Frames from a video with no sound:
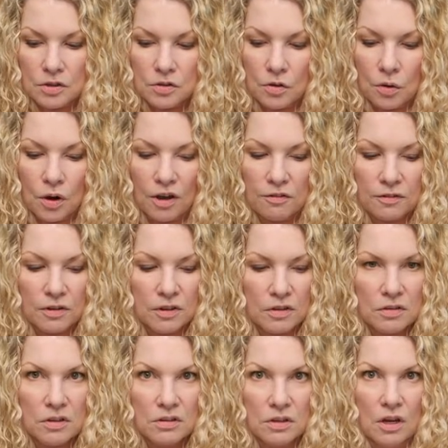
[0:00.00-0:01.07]
So I feel
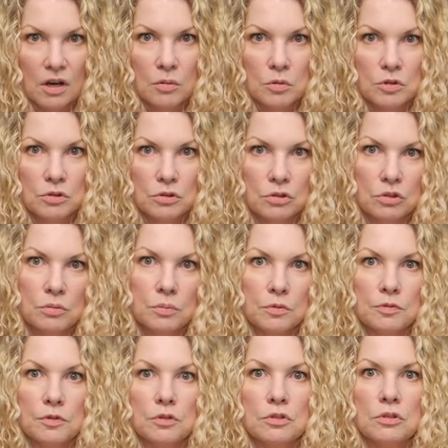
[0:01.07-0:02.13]
like these cameras are
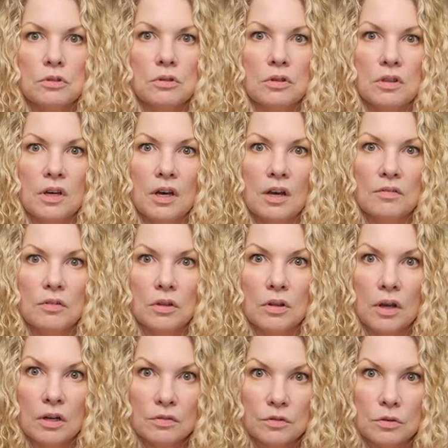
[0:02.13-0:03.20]
super versatile and they have a
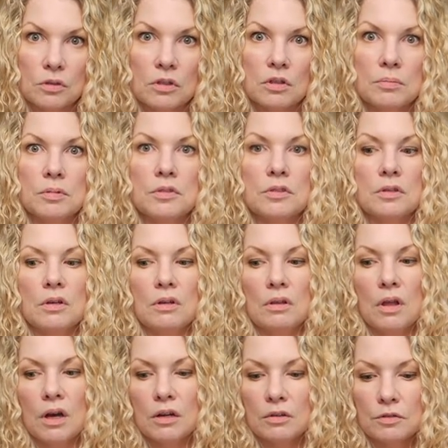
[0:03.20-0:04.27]
lot of grips, a
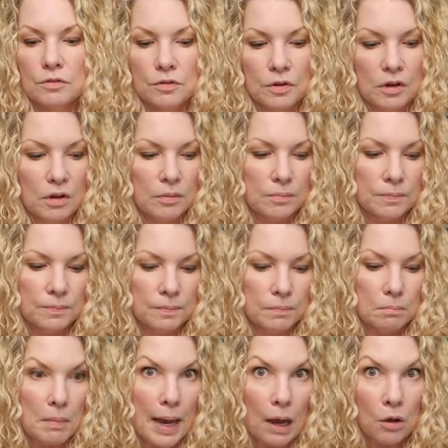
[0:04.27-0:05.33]
lot of um,
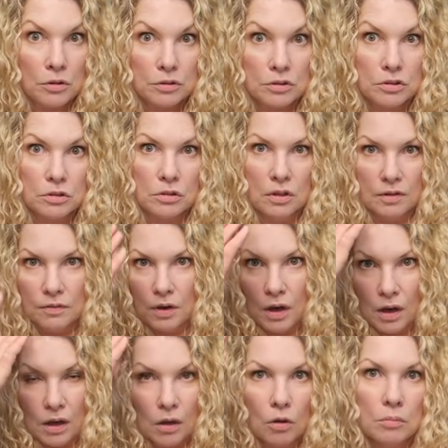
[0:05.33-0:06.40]
mounts. They've
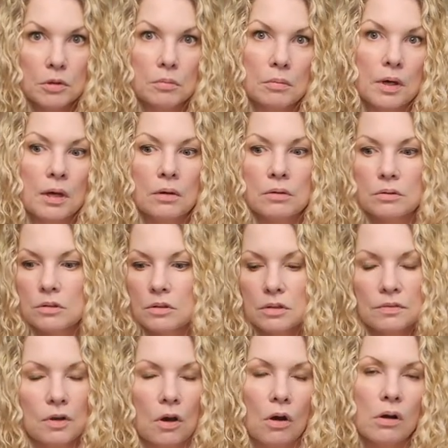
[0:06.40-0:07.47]
got helmet mounts,
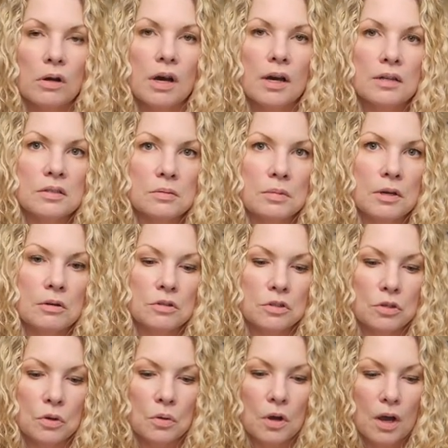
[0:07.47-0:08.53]
they've got all kinds of mounts.
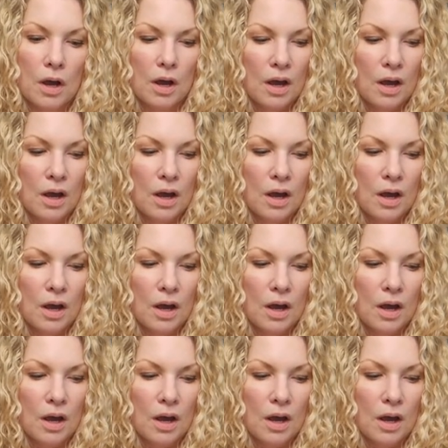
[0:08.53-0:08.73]
So